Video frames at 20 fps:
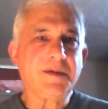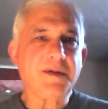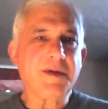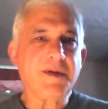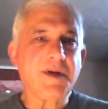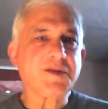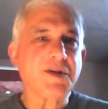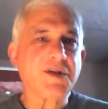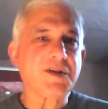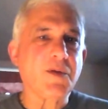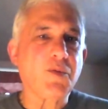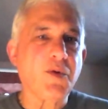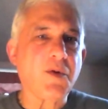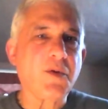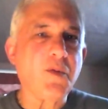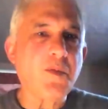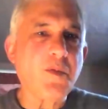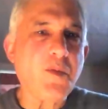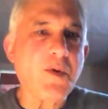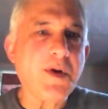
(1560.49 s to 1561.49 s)
I was going to say,
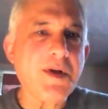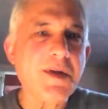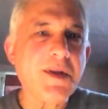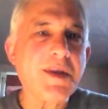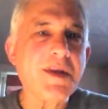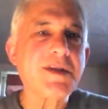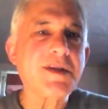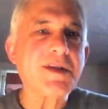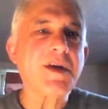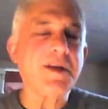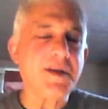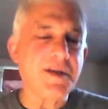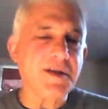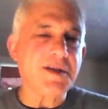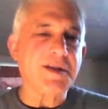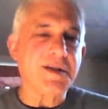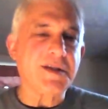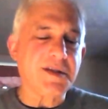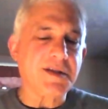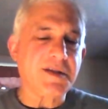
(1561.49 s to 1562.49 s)
one of the things that,
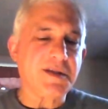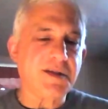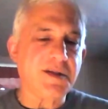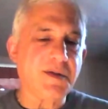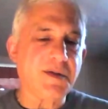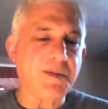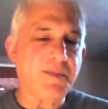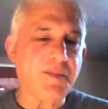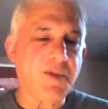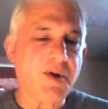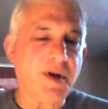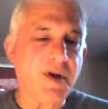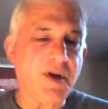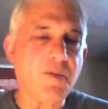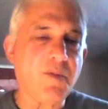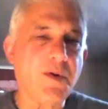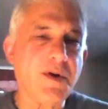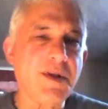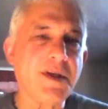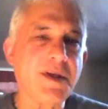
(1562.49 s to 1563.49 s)
just to build on
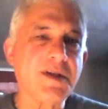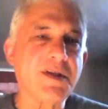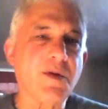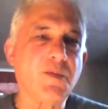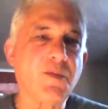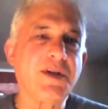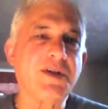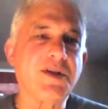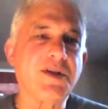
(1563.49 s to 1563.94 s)
that, one of the things that we